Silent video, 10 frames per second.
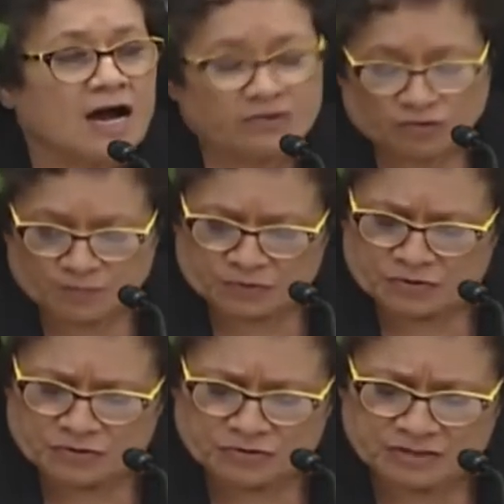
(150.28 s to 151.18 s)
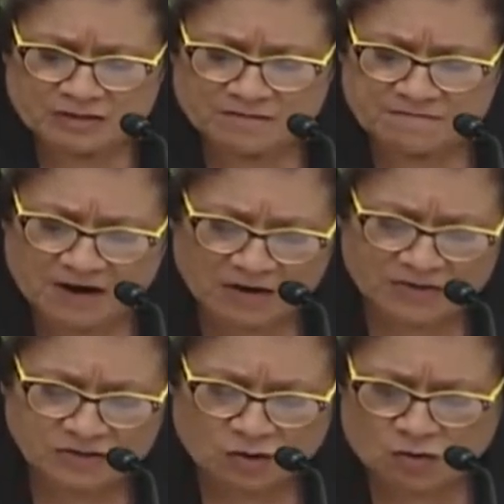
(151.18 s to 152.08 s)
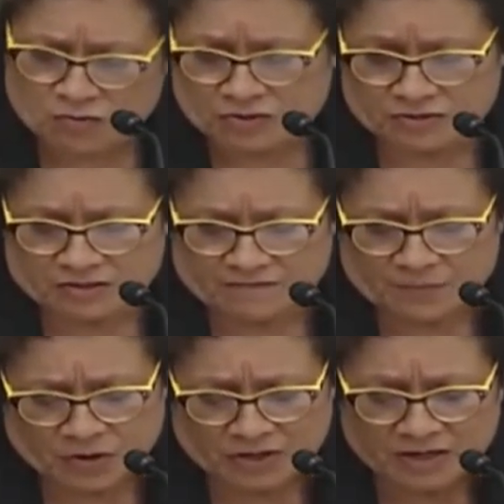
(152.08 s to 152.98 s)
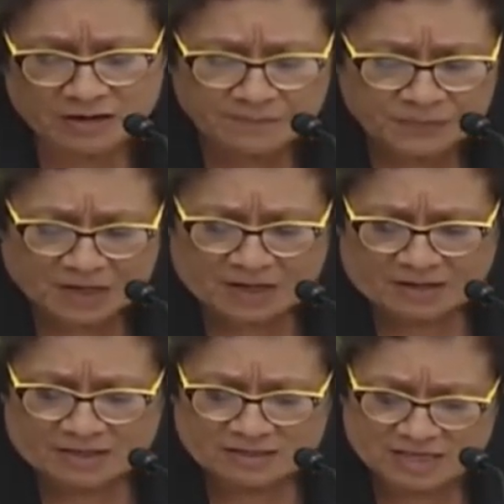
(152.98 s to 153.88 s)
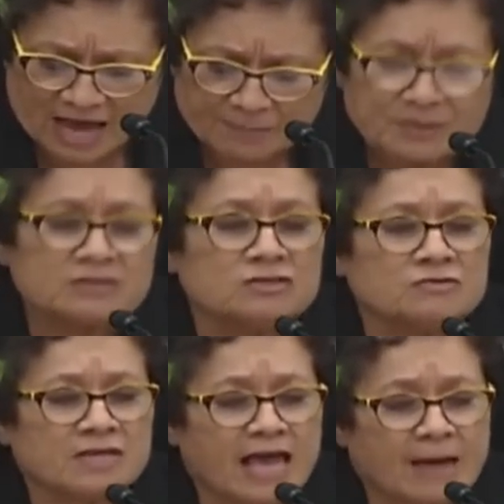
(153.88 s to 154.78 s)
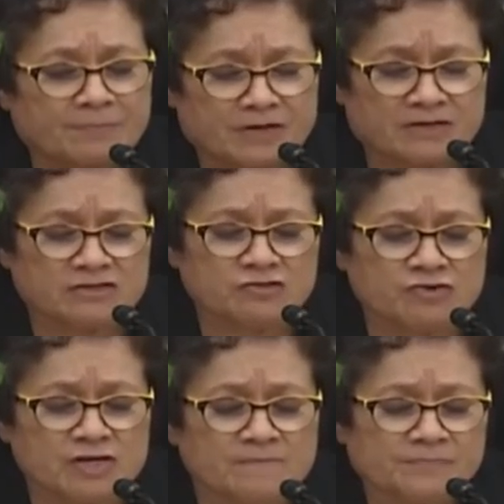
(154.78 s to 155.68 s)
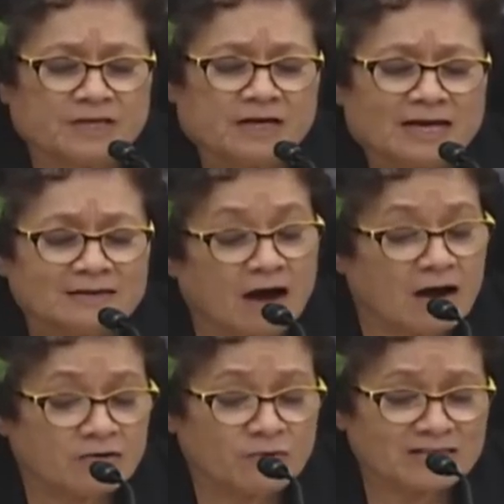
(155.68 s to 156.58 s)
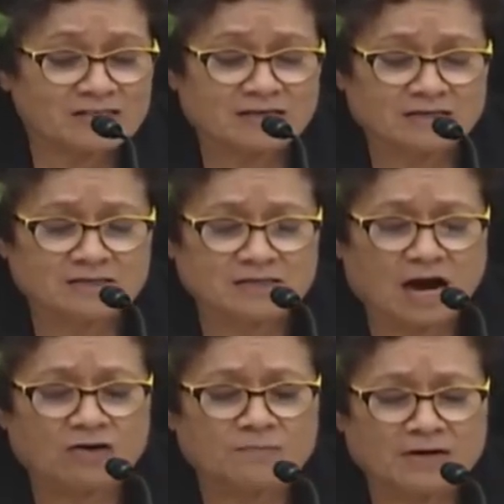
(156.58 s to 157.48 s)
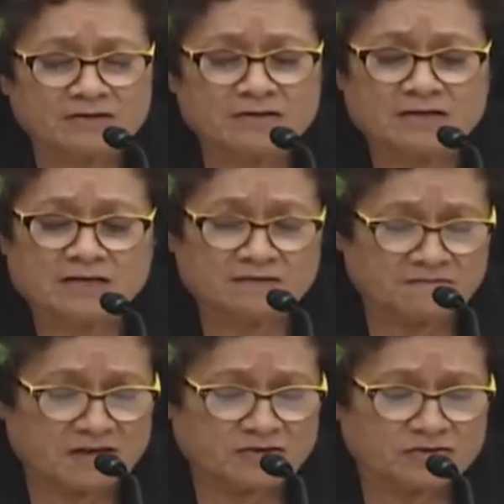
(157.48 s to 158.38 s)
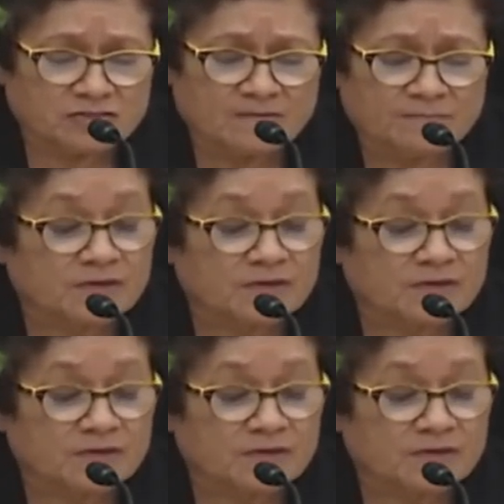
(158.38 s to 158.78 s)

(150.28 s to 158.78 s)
Entrepreneurs in the farthest corners of America can tap into the app industry, and our residents are among the innovators.